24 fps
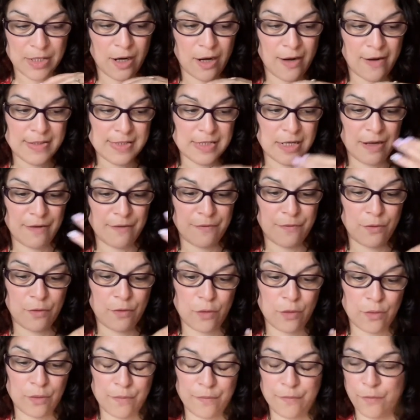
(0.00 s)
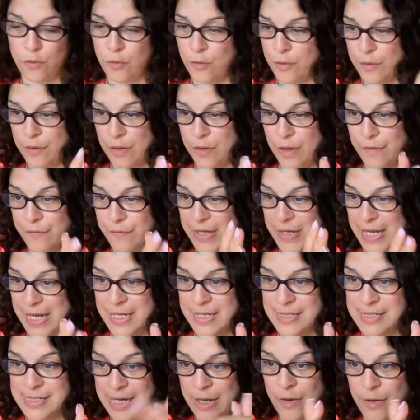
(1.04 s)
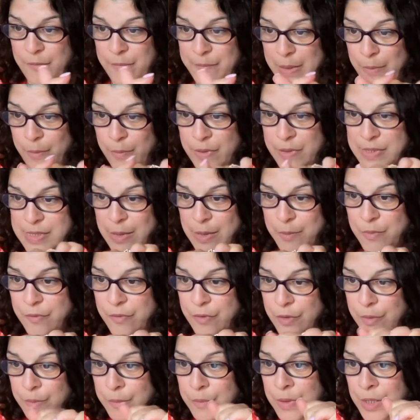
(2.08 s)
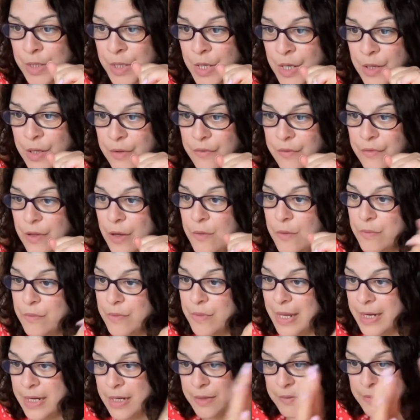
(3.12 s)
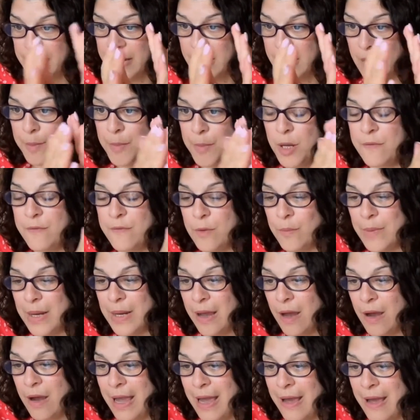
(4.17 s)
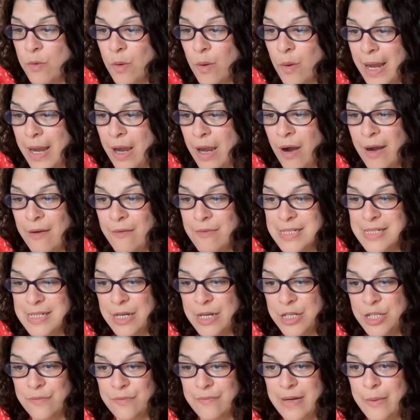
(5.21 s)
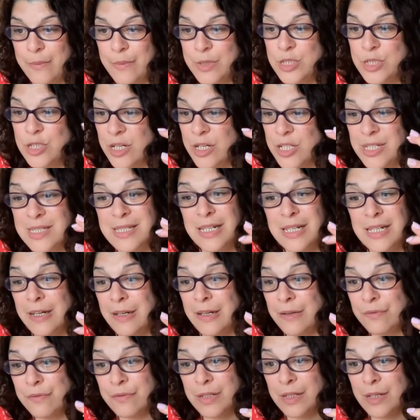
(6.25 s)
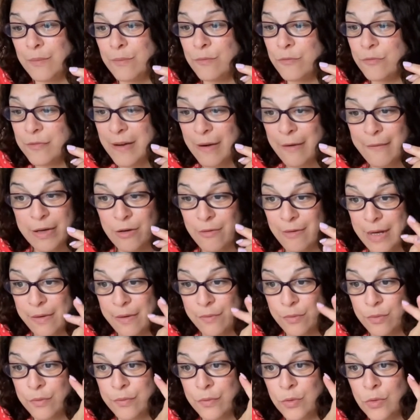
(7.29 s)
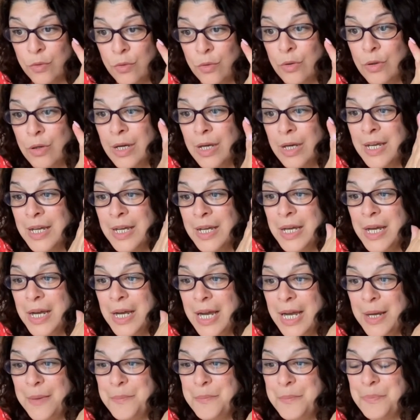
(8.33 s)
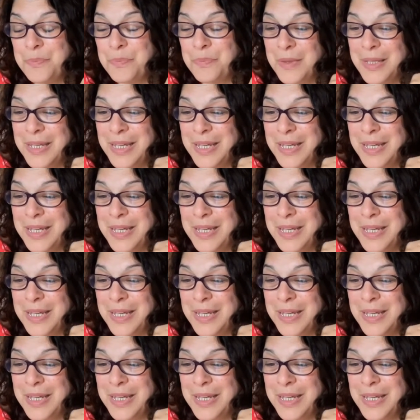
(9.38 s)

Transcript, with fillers: clients, like four and a half years now, I've been with some of them. So they come over, and I have quite a high retention rate, which I just love, and I'm very grateful for. And